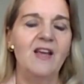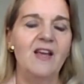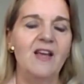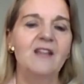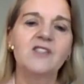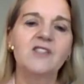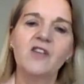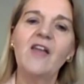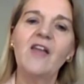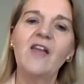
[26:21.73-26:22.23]

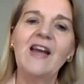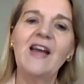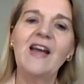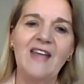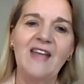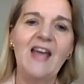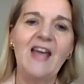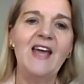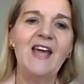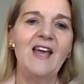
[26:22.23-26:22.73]
And so that
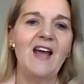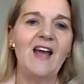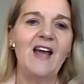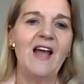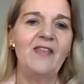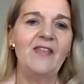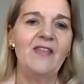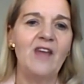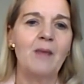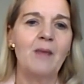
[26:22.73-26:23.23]
day I
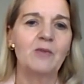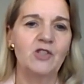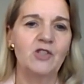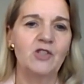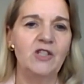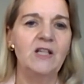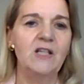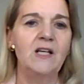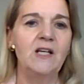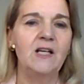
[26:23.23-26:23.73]
had the
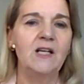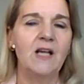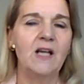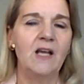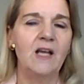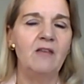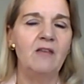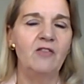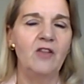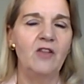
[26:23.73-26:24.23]
opportunity,
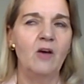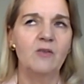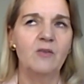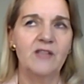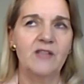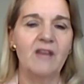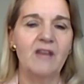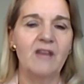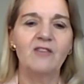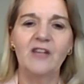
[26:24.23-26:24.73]
even though it
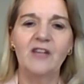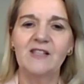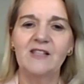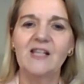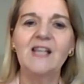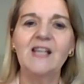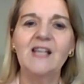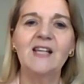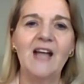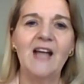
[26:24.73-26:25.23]
was heavily
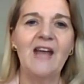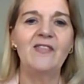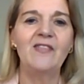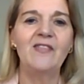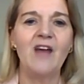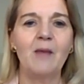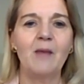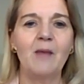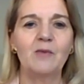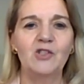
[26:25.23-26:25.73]
attended, I had
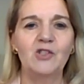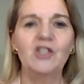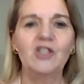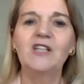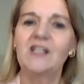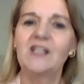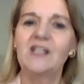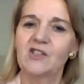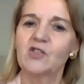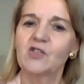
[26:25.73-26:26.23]
the
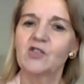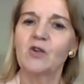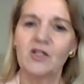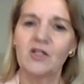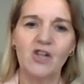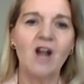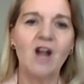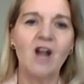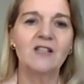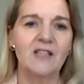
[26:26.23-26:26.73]
opportunity to sort
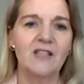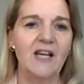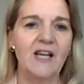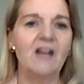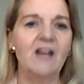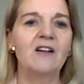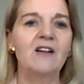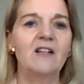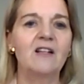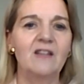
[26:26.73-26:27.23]
of talk to
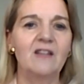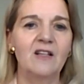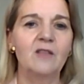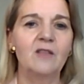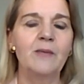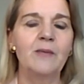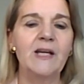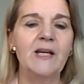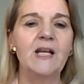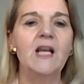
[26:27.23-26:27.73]
Karen a little
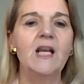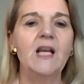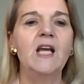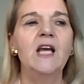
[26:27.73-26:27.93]
bit.